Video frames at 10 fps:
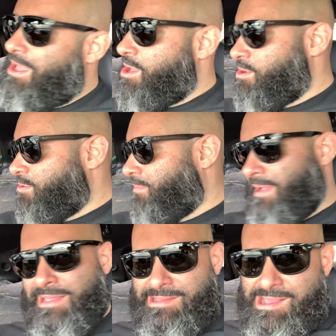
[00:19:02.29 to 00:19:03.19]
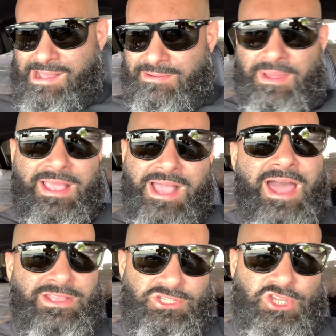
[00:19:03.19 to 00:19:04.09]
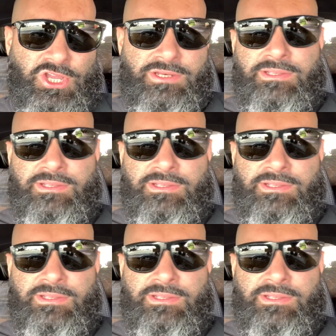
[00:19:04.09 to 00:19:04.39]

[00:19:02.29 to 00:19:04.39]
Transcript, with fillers: Oh my God! My God is good.